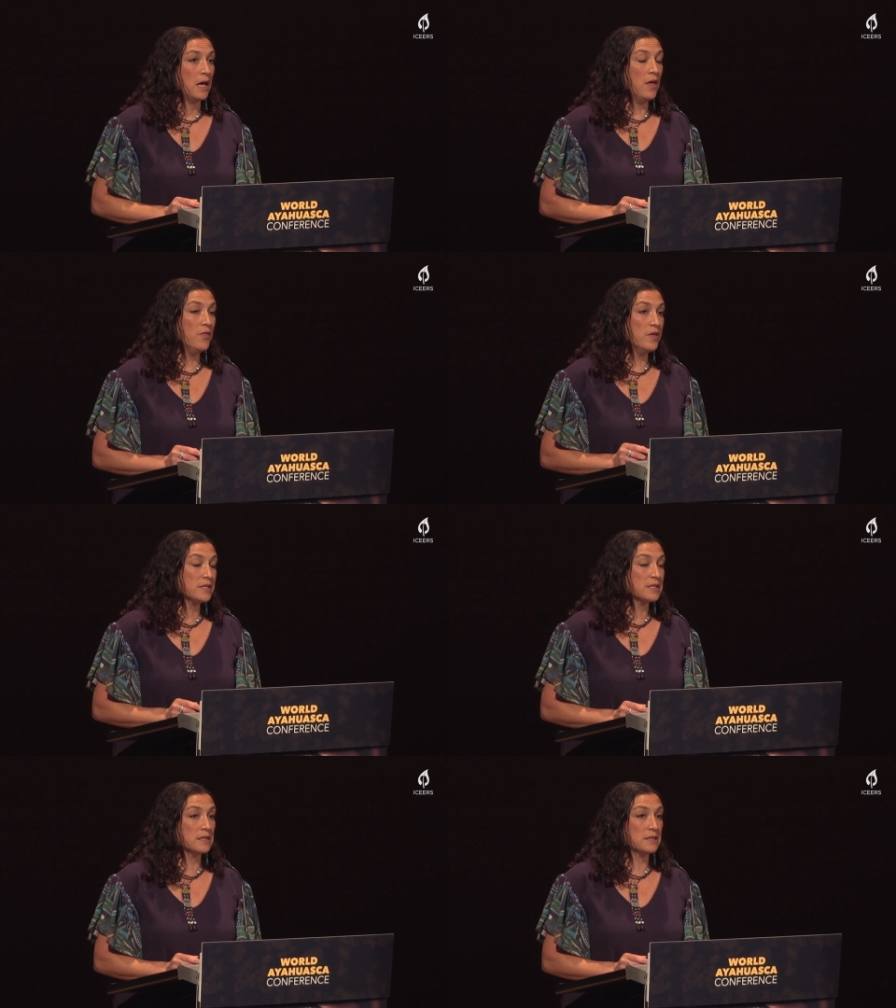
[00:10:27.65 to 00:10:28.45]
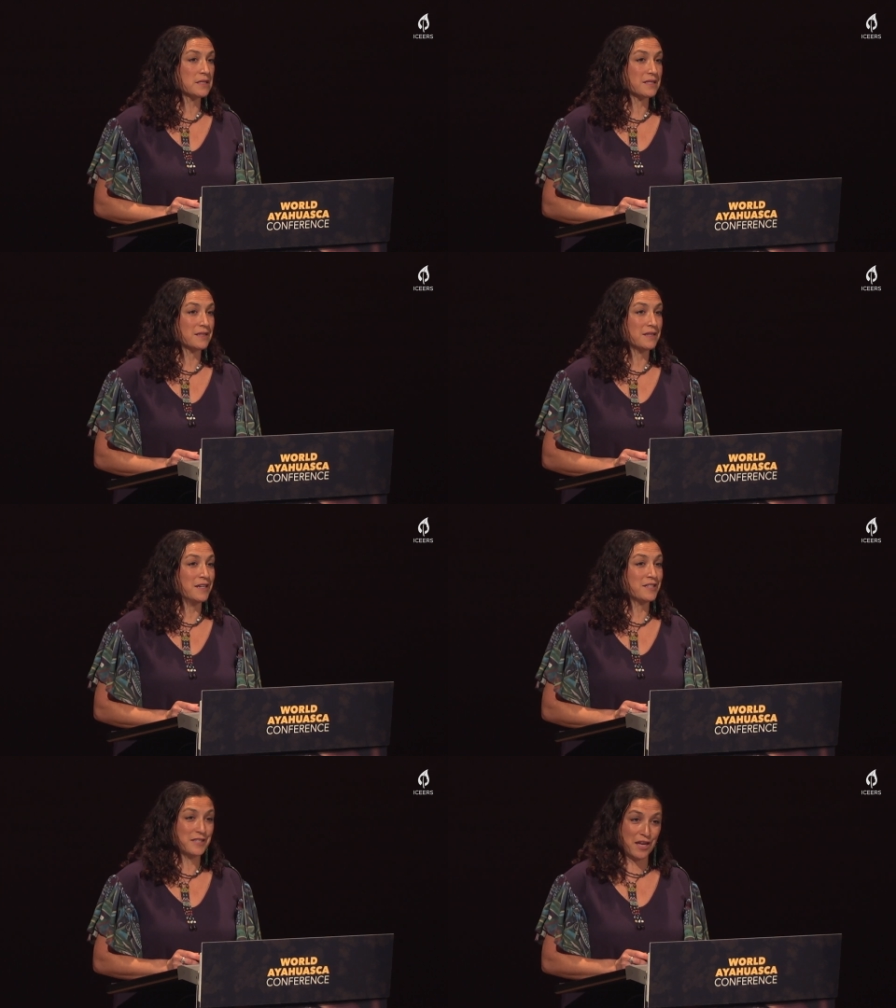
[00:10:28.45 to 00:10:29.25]
And this is
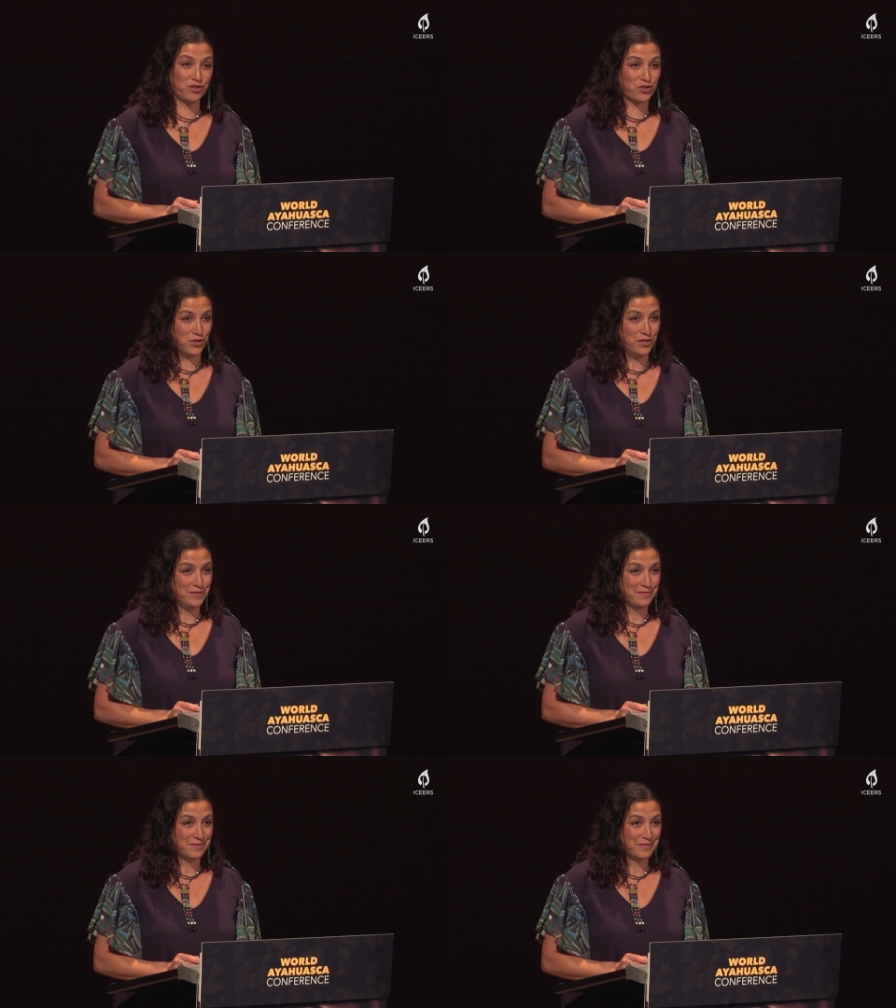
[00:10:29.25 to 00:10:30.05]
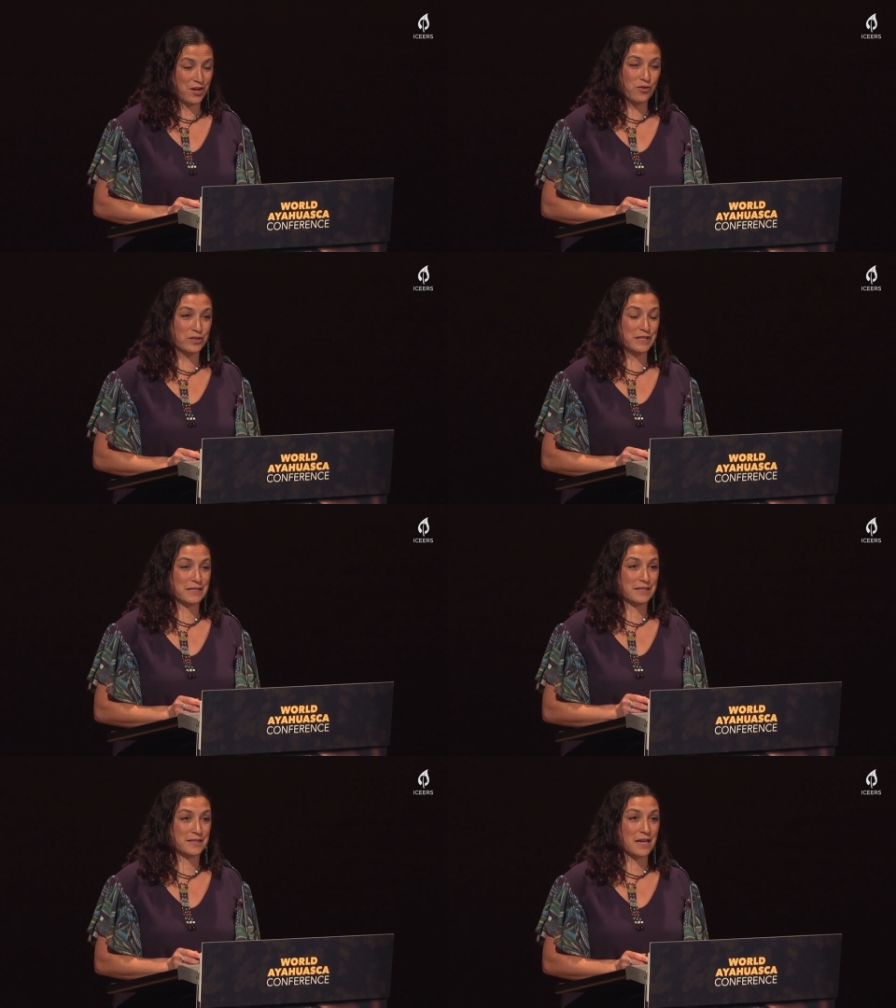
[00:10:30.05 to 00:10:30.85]
essential. Not only is
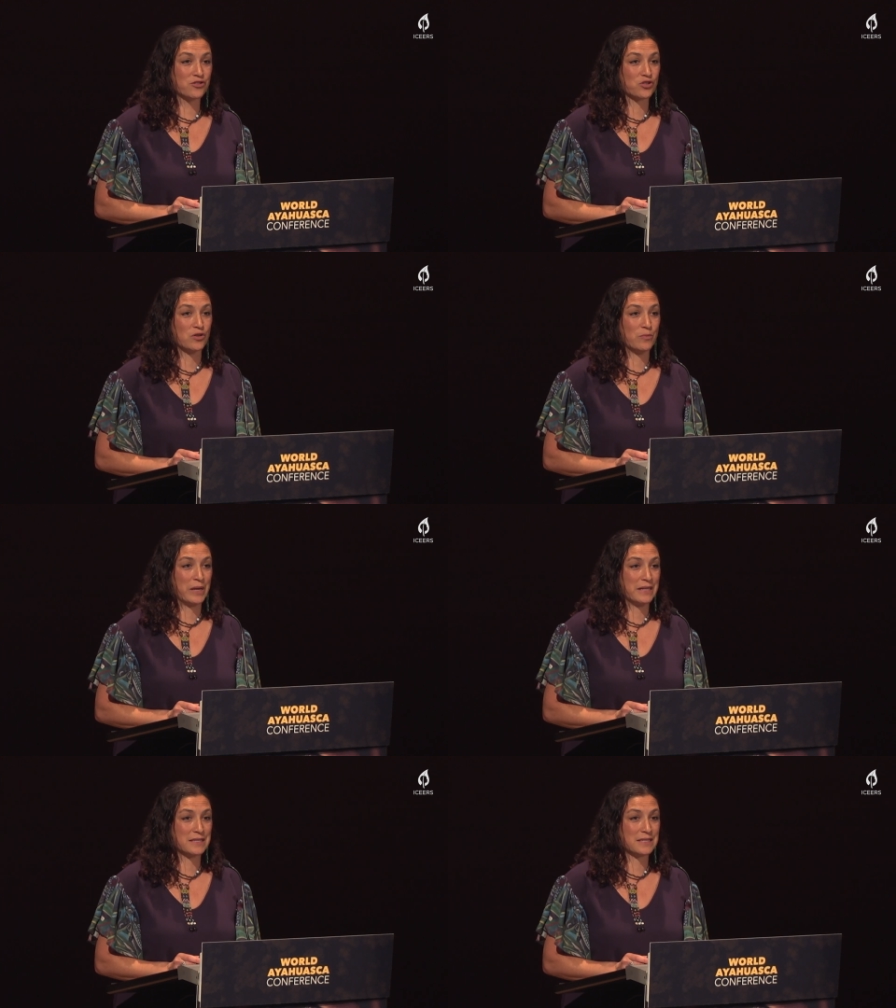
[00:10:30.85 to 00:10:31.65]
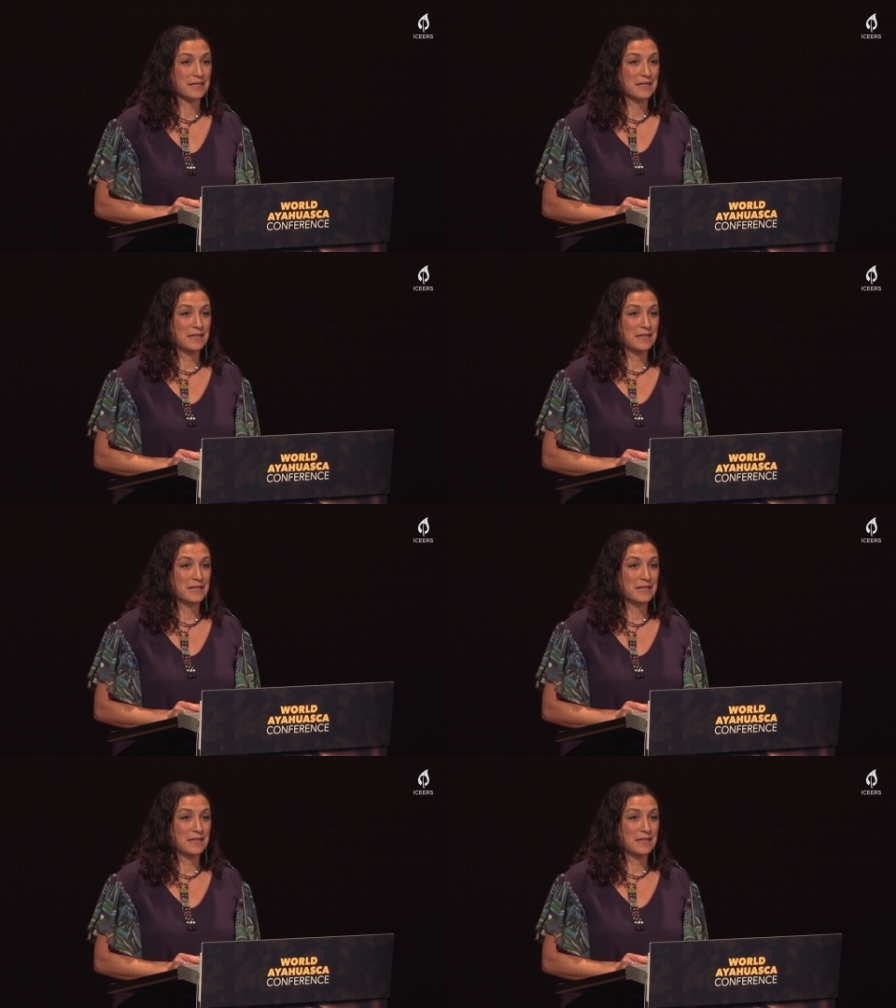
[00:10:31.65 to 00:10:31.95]
it essential, but it's